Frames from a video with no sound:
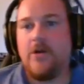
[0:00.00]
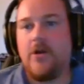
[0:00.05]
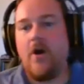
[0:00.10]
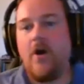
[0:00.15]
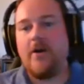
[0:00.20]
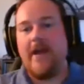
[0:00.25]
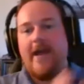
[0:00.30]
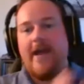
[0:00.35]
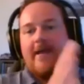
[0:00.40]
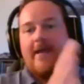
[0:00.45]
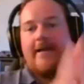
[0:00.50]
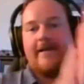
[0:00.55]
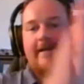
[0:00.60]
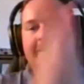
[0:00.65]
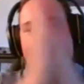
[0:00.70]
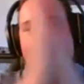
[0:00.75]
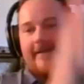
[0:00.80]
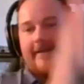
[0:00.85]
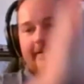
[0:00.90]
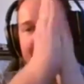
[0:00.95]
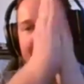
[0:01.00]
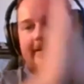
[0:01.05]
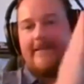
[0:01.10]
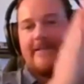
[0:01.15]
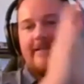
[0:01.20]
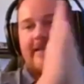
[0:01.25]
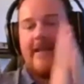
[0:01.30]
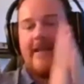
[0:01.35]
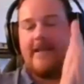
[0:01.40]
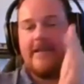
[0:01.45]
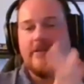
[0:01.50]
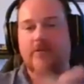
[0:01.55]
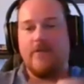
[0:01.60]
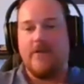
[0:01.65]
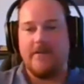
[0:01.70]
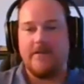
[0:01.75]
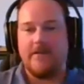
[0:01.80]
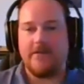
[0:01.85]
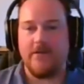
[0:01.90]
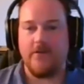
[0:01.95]
Okay, let's get into
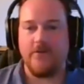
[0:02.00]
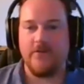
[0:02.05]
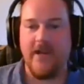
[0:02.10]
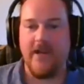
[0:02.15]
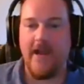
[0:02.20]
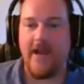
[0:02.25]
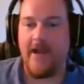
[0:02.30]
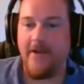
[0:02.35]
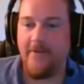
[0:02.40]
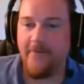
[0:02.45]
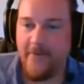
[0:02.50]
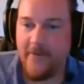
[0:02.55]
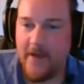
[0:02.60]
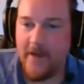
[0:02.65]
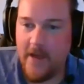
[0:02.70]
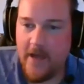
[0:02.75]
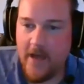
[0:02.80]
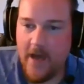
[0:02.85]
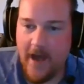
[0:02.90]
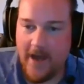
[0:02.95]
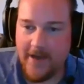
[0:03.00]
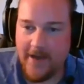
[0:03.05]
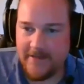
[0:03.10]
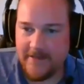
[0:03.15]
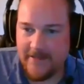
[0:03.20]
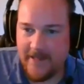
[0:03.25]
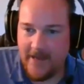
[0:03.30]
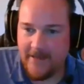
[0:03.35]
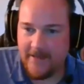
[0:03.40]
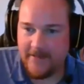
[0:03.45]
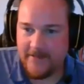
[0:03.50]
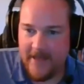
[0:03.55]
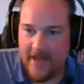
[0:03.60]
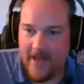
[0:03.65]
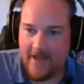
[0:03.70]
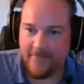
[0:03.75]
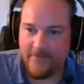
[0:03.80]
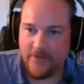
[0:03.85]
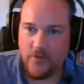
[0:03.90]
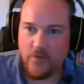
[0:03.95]
it. So, Dave, I decided to
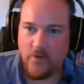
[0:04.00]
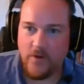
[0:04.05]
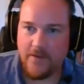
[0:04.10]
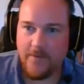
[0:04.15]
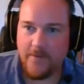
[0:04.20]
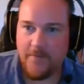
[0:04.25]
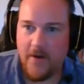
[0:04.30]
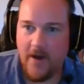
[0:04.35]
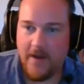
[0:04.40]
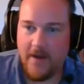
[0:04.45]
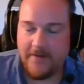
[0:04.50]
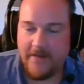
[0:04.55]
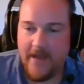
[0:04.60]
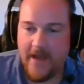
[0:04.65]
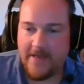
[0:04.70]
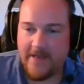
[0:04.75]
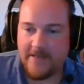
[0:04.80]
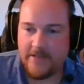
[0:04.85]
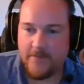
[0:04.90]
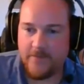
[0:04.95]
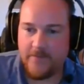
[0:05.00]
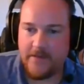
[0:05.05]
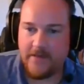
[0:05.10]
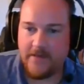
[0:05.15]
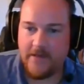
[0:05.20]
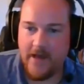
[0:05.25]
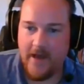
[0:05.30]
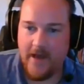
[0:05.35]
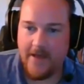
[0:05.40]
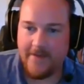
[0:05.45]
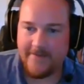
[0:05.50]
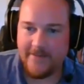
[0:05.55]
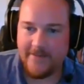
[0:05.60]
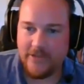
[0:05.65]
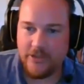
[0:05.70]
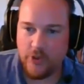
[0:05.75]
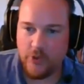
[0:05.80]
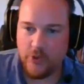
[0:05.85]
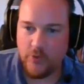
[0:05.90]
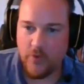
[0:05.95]
have you on the podcast because
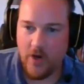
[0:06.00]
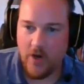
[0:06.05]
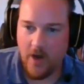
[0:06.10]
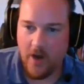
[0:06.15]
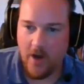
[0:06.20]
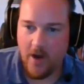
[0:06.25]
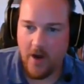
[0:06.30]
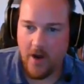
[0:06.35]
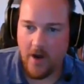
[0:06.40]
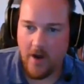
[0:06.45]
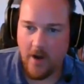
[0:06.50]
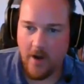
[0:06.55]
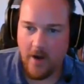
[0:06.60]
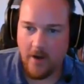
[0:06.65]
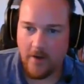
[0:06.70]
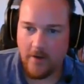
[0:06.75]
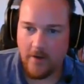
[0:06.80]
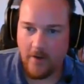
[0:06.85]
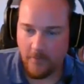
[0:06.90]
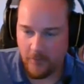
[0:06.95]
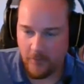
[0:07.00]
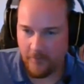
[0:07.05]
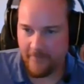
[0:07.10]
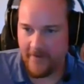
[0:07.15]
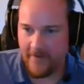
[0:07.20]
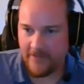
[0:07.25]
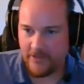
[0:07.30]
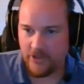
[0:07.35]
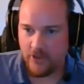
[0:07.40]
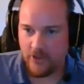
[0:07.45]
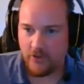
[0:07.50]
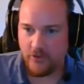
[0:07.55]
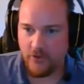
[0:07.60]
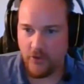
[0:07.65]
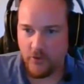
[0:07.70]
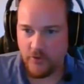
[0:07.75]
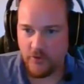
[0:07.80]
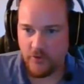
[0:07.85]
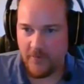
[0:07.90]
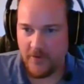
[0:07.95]
you are a professional
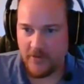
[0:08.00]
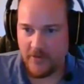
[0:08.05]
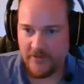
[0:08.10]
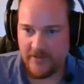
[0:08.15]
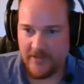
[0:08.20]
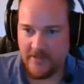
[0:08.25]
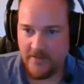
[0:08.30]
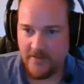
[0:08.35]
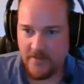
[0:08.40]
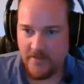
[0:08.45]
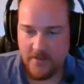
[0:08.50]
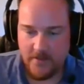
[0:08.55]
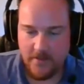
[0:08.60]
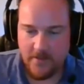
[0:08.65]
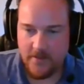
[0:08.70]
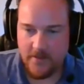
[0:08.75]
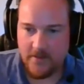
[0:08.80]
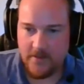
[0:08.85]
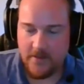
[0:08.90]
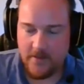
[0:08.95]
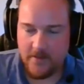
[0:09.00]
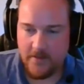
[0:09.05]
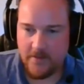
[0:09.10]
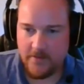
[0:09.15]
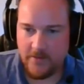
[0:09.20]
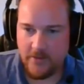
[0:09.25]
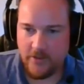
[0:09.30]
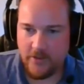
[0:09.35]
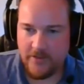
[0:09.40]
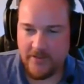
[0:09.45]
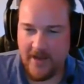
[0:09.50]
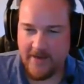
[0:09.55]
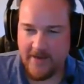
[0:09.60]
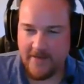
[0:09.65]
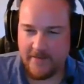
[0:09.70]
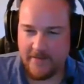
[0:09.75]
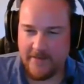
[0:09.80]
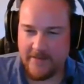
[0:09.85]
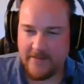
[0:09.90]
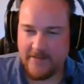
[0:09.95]
news person. Your
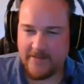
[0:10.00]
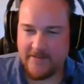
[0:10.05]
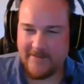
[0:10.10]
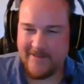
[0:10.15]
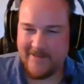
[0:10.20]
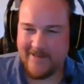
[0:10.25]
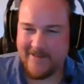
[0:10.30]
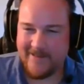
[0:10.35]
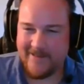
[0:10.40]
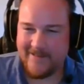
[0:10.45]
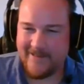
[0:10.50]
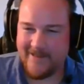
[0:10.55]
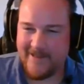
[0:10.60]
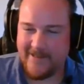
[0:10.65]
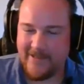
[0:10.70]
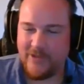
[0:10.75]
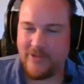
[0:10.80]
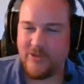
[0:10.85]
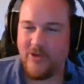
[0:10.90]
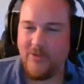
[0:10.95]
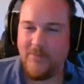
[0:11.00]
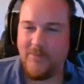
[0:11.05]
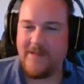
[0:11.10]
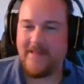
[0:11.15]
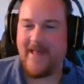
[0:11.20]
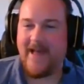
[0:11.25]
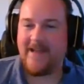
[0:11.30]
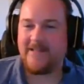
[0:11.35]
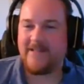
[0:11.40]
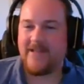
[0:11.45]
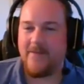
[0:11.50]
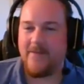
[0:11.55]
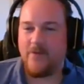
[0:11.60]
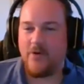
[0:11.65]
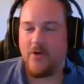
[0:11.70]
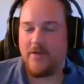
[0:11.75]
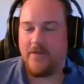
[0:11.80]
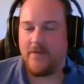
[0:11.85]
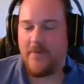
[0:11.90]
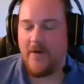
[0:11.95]
title is, oh God, you told me last time you
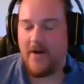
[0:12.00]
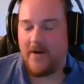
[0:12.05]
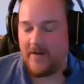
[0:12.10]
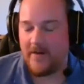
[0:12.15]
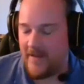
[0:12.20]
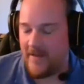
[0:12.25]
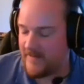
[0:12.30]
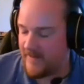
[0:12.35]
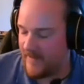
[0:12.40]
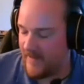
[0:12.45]
were on the podcast.